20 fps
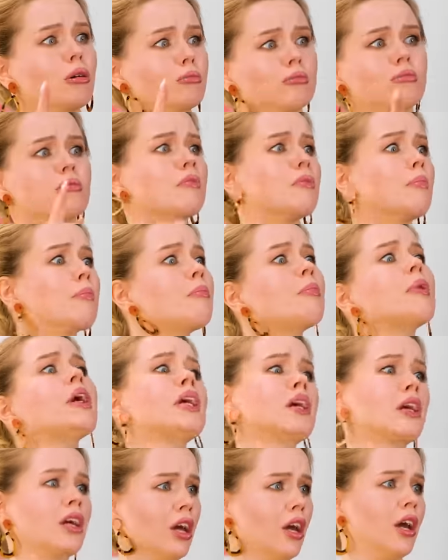Where do you think
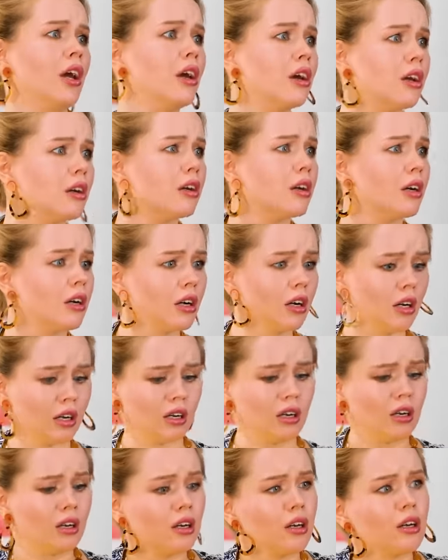you're going dressed like
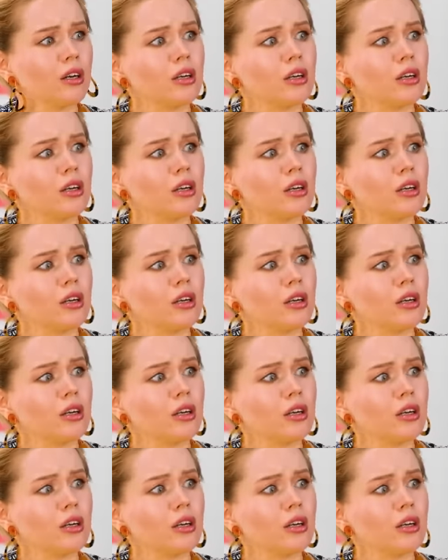that?